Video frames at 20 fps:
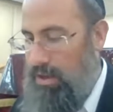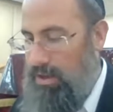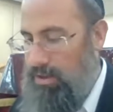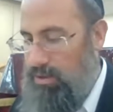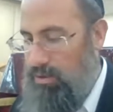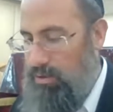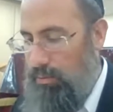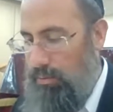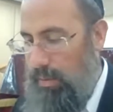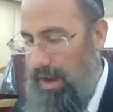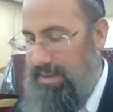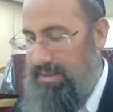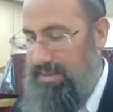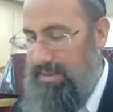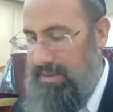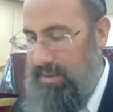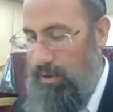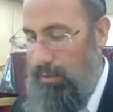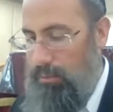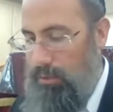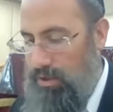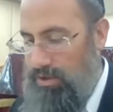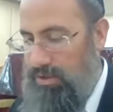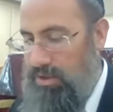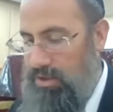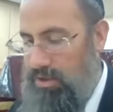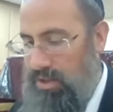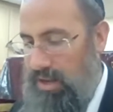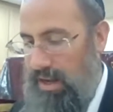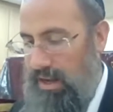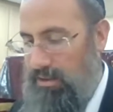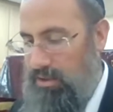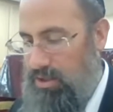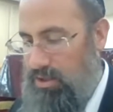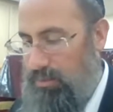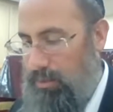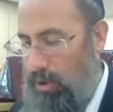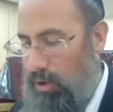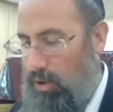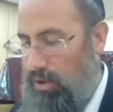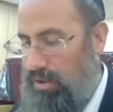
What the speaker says: zu ma'aseh de'omnoseh shlach d'shmoch.